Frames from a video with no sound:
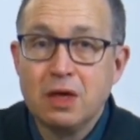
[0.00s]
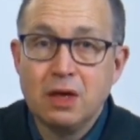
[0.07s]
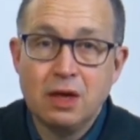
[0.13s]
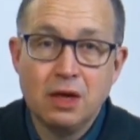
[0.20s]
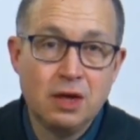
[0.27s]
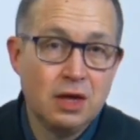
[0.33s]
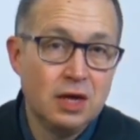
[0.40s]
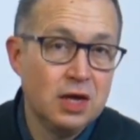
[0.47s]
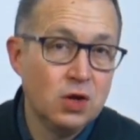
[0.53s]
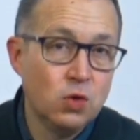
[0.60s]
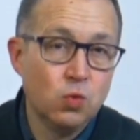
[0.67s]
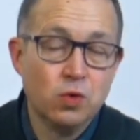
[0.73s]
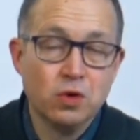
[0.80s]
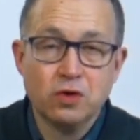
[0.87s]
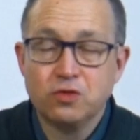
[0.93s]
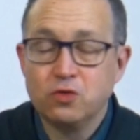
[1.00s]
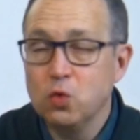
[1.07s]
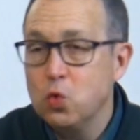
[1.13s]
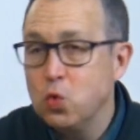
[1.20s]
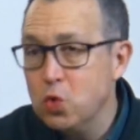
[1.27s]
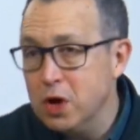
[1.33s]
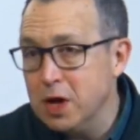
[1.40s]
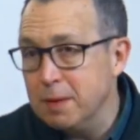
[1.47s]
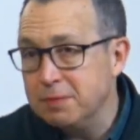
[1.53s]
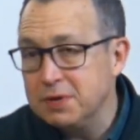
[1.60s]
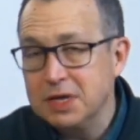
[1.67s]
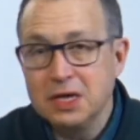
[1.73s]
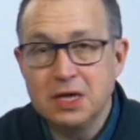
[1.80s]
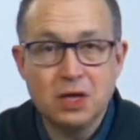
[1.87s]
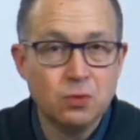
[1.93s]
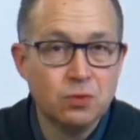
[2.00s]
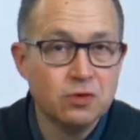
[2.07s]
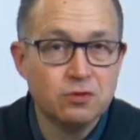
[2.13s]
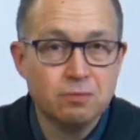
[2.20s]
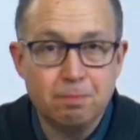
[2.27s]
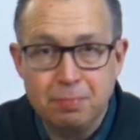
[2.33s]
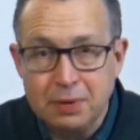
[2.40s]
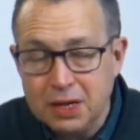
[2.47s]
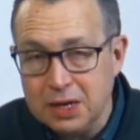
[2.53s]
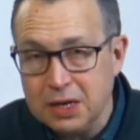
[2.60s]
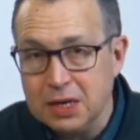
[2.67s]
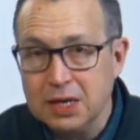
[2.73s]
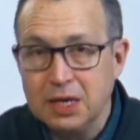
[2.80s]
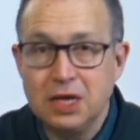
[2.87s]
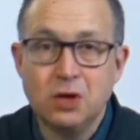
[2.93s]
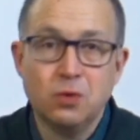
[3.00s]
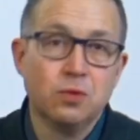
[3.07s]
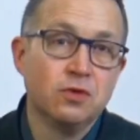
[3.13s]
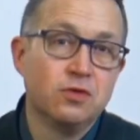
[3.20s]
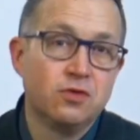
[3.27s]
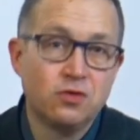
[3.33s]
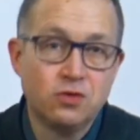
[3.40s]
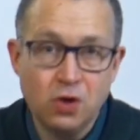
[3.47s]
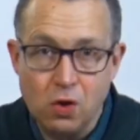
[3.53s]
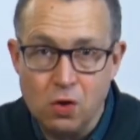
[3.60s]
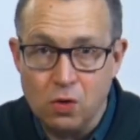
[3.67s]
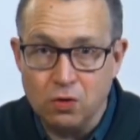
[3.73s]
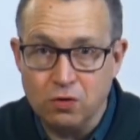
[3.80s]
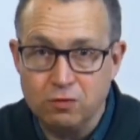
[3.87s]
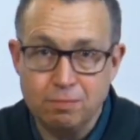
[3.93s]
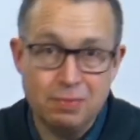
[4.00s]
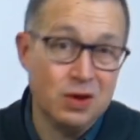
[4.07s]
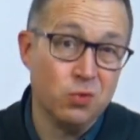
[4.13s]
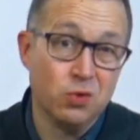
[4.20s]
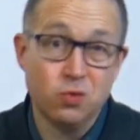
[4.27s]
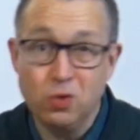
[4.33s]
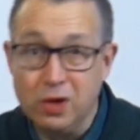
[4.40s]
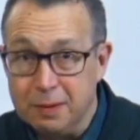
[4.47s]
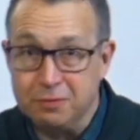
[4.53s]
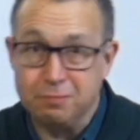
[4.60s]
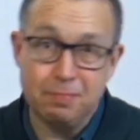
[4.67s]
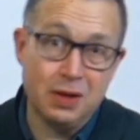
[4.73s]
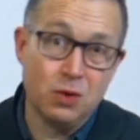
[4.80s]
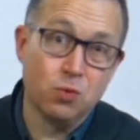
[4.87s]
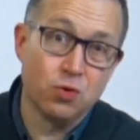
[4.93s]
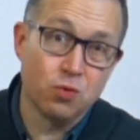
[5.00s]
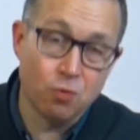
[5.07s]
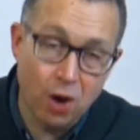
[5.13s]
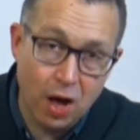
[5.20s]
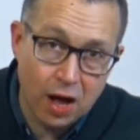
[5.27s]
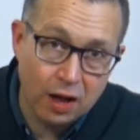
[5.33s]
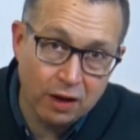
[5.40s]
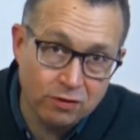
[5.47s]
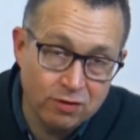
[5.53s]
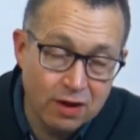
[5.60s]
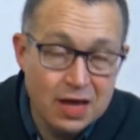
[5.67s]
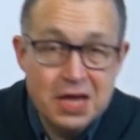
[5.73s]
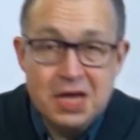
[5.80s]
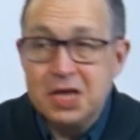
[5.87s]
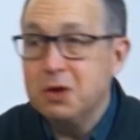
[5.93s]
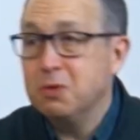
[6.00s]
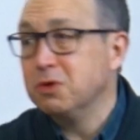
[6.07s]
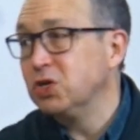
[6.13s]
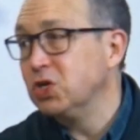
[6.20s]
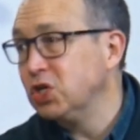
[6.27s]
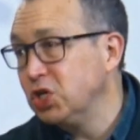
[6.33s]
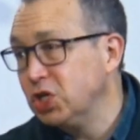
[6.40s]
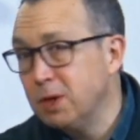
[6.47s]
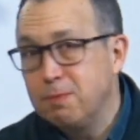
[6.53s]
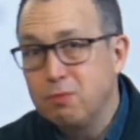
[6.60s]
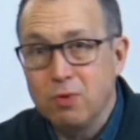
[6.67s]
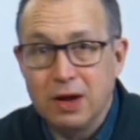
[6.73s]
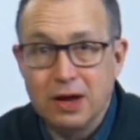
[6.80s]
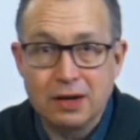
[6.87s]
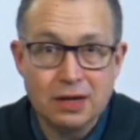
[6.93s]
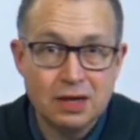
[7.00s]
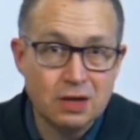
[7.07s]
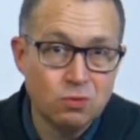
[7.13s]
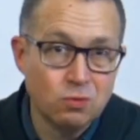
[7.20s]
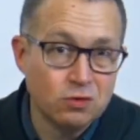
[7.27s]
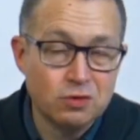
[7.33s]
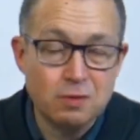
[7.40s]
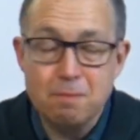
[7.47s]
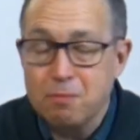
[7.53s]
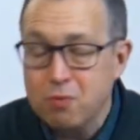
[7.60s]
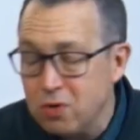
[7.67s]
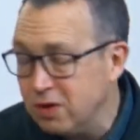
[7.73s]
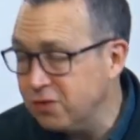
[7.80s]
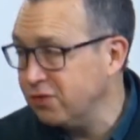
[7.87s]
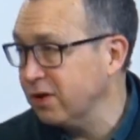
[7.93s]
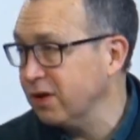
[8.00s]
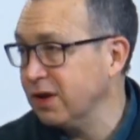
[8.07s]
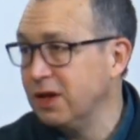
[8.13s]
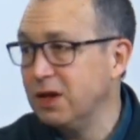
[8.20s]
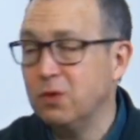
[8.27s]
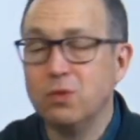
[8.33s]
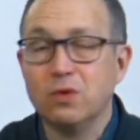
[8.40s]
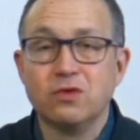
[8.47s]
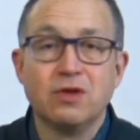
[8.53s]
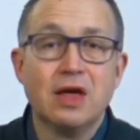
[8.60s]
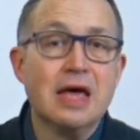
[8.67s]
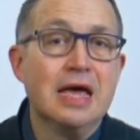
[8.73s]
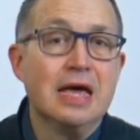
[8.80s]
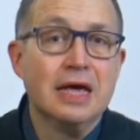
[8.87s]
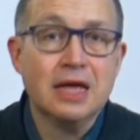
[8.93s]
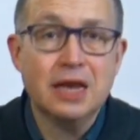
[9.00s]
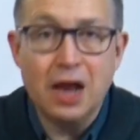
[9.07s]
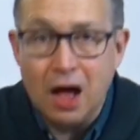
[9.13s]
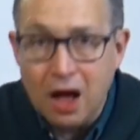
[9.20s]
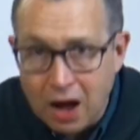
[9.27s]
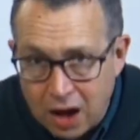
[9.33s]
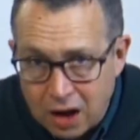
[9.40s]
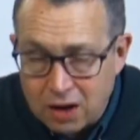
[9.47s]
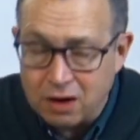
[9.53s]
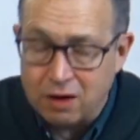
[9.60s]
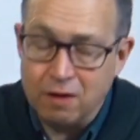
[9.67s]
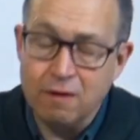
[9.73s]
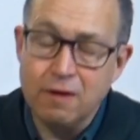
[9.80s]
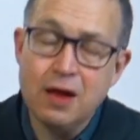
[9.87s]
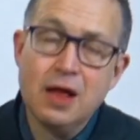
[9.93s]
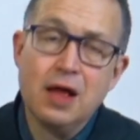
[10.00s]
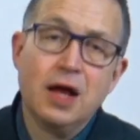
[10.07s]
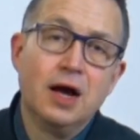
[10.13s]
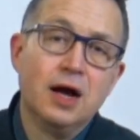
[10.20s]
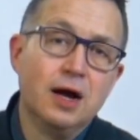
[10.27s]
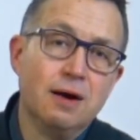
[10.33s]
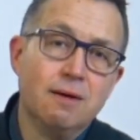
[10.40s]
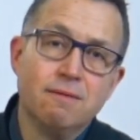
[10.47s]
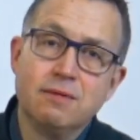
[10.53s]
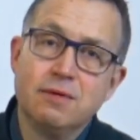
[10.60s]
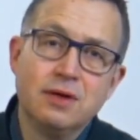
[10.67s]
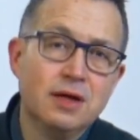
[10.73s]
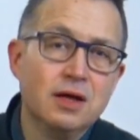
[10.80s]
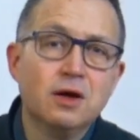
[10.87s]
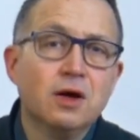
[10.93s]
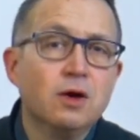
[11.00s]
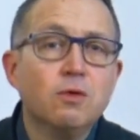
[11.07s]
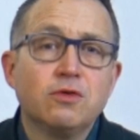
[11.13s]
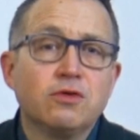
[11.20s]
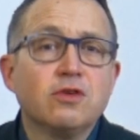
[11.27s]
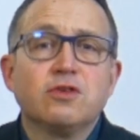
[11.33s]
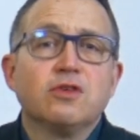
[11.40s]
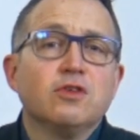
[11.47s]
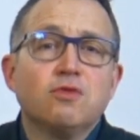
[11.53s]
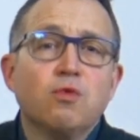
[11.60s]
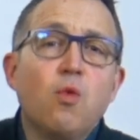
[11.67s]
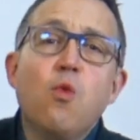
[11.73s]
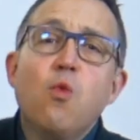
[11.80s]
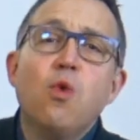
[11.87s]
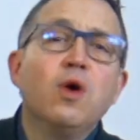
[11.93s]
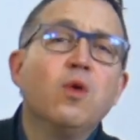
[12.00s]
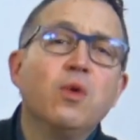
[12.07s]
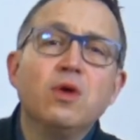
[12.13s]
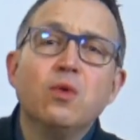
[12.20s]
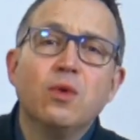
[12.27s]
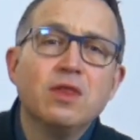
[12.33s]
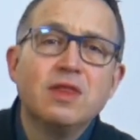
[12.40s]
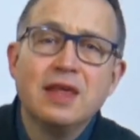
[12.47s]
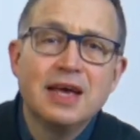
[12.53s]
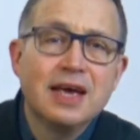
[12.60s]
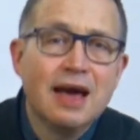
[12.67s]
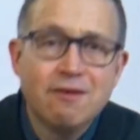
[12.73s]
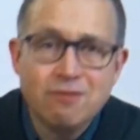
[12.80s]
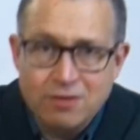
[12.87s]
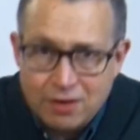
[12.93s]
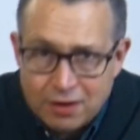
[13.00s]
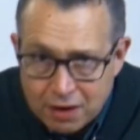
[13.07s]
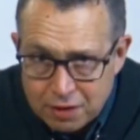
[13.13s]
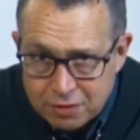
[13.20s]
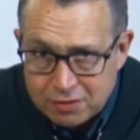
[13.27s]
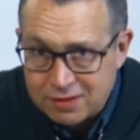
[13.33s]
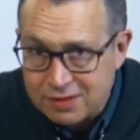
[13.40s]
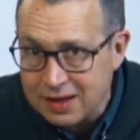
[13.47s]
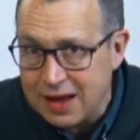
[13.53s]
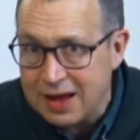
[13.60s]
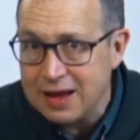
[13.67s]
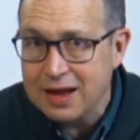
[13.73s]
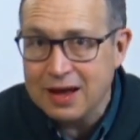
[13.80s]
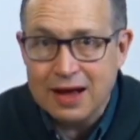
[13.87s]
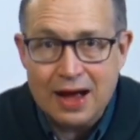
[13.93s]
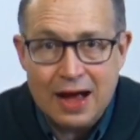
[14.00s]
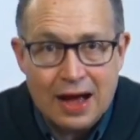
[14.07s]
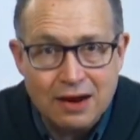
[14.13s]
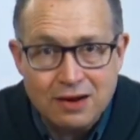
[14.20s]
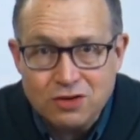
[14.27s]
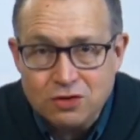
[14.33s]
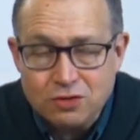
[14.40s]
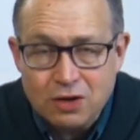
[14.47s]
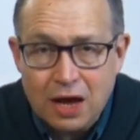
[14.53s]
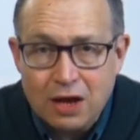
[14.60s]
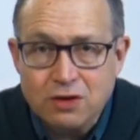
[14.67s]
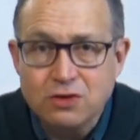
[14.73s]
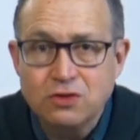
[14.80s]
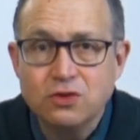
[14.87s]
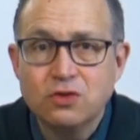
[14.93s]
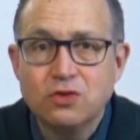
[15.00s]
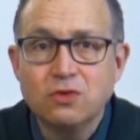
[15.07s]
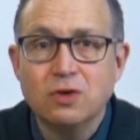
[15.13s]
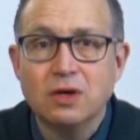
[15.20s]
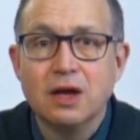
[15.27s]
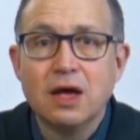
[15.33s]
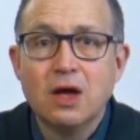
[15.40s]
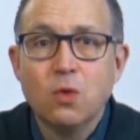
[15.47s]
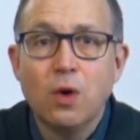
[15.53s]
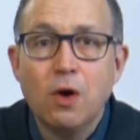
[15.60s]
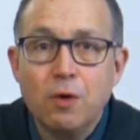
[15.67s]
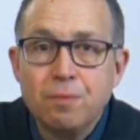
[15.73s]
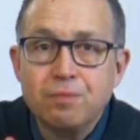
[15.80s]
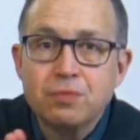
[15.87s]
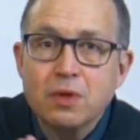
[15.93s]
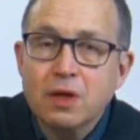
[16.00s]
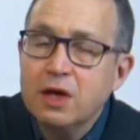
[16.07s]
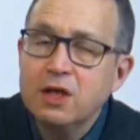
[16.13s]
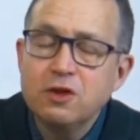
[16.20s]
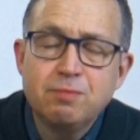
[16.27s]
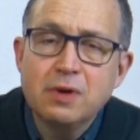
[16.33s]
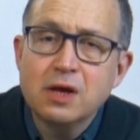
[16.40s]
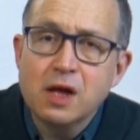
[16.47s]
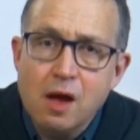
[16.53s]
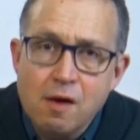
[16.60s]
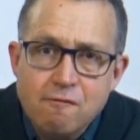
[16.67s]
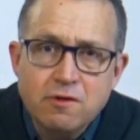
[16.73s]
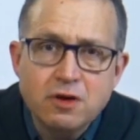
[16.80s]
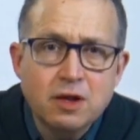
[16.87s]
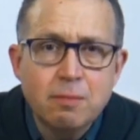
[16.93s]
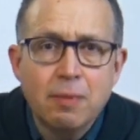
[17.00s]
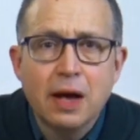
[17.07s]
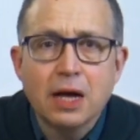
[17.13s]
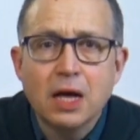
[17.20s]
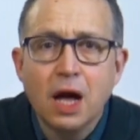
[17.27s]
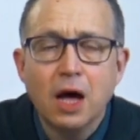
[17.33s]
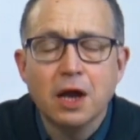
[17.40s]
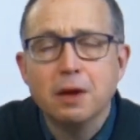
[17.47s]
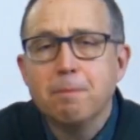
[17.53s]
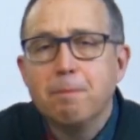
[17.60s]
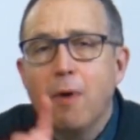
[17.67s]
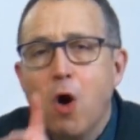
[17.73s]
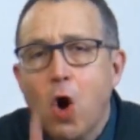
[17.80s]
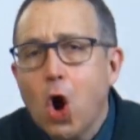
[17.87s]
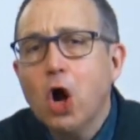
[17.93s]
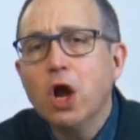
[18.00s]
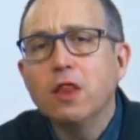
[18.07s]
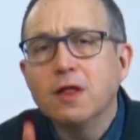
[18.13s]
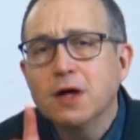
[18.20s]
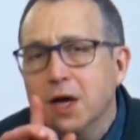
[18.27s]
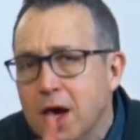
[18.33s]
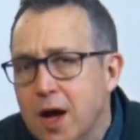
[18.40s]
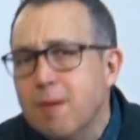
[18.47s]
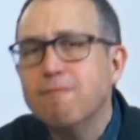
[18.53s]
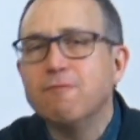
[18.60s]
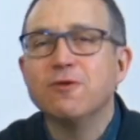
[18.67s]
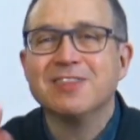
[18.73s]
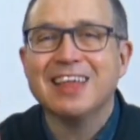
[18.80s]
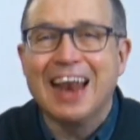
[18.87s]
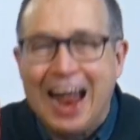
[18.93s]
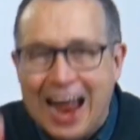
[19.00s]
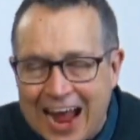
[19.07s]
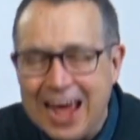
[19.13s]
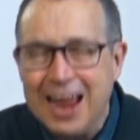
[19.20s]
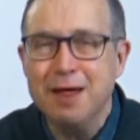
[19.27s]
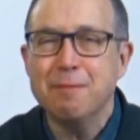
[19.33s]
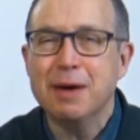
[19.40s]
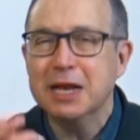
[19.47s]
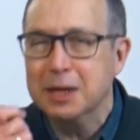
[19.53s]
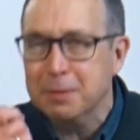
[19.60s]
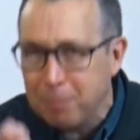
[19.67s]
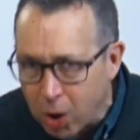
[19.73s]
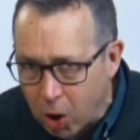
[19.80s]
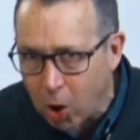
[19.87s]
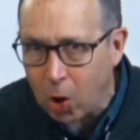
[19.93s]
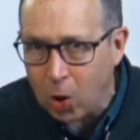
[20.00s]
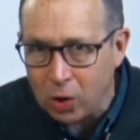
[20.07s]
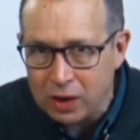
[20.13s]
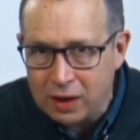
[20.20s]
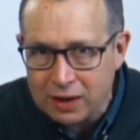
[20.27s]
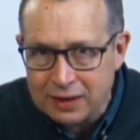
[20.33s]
He was whipped, he was beaten, he was stoned, beaten with whips, beaten with rods. He was shipwrecked, he was imprisoned, he was in hunger. It was just one thing after another. You think, how did you do it? Well, he's been comforted by God, and part of the comfort that animated Paul